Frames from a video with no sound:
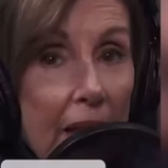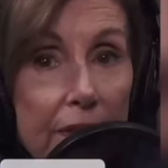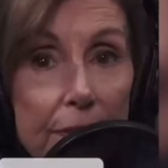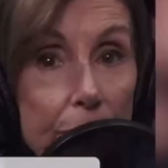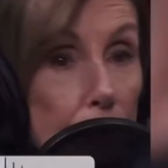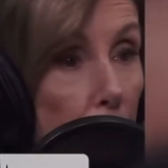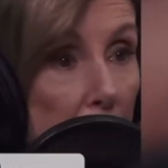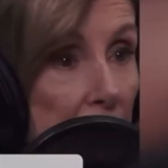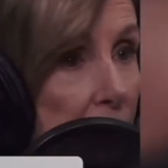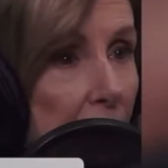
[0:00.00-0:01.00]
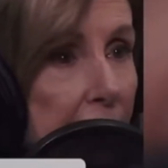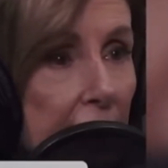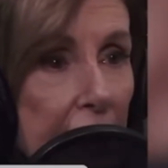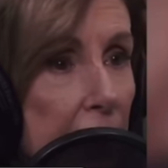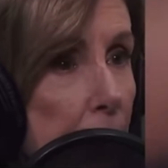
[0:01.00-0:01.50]
love him so much. I
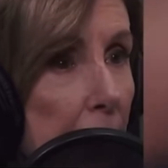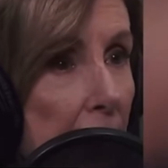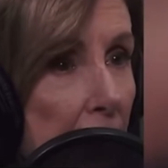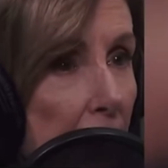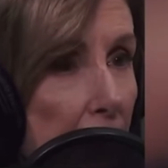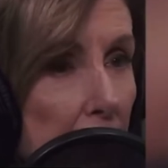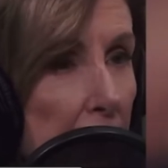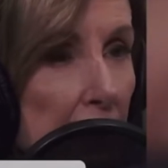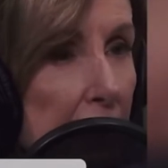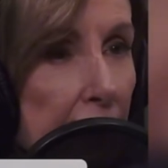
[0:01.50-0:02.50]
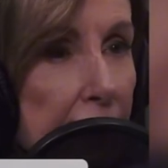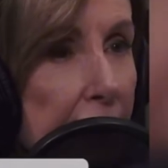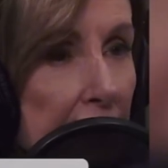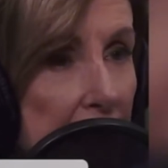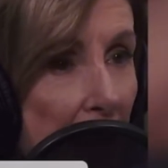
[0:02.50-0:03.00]
think he's been really a
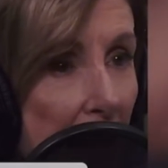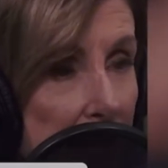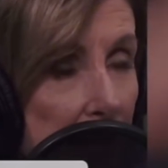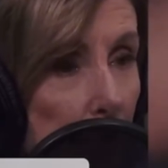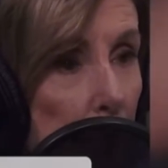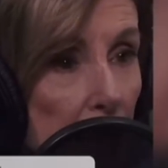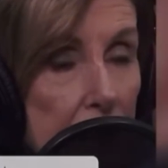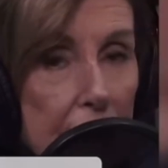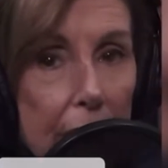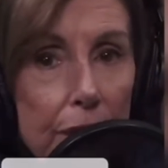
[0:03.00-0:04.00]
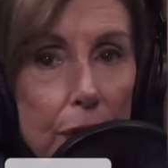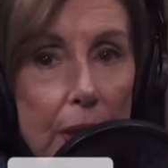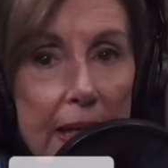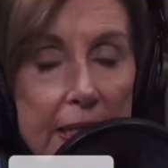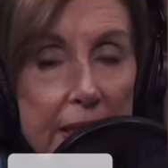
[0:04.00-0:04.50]
fantastic president of the
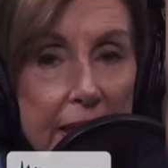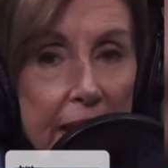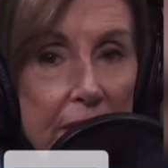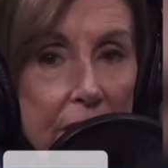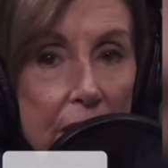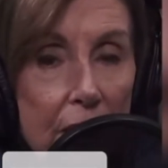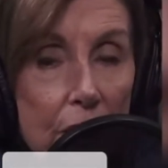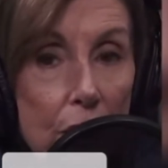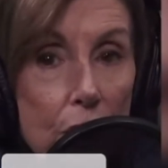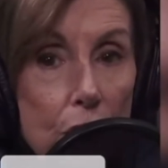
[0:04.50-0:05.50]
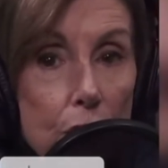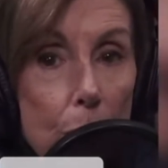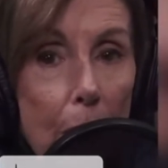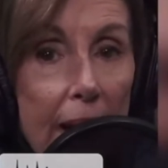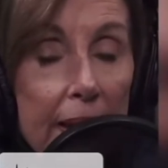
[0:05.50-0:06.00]
United States. So
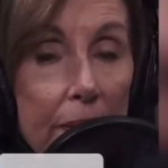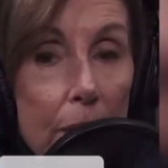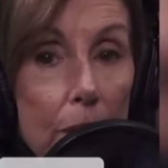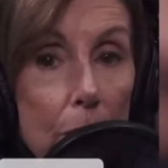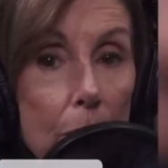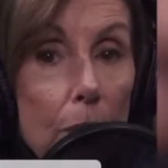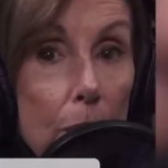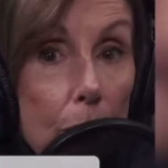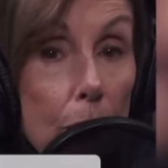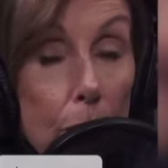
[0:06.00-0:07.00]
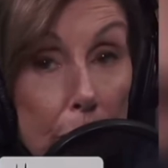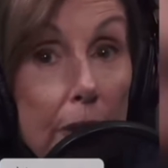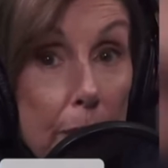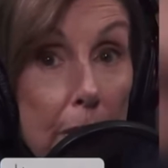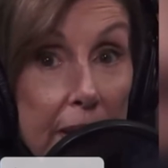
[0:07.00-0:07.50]
I
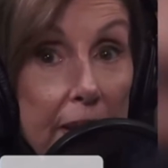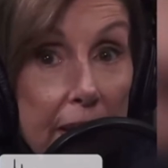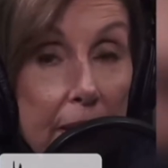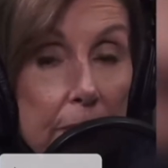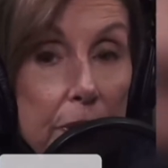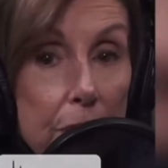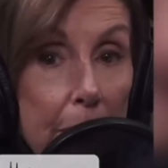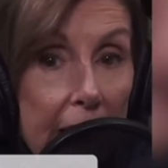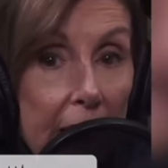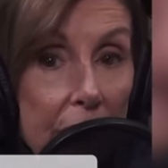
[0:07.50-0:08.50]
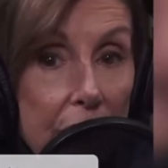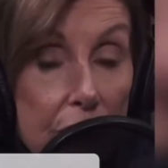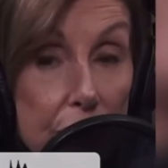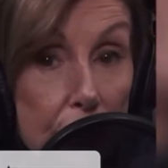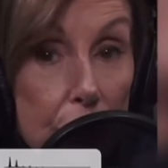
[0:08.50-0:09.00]
really wanted him to make a
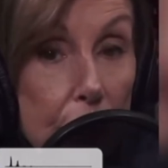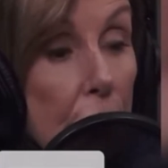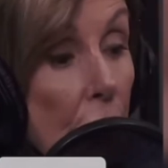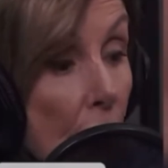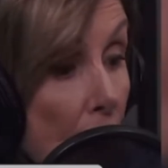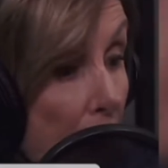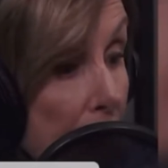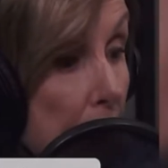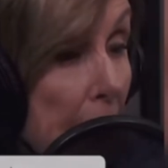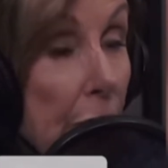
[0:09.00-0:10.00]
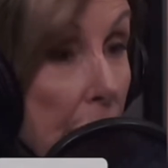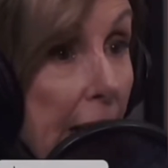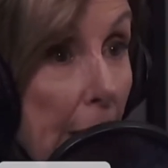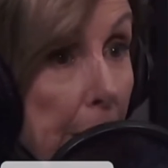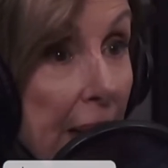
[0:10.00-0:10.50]
decision of a better
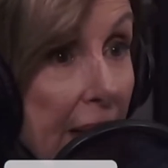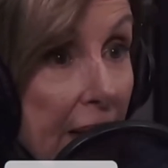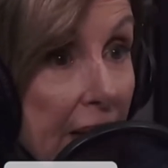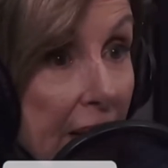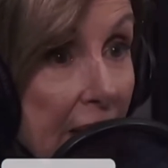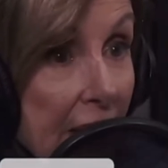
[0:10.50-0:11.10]
campaign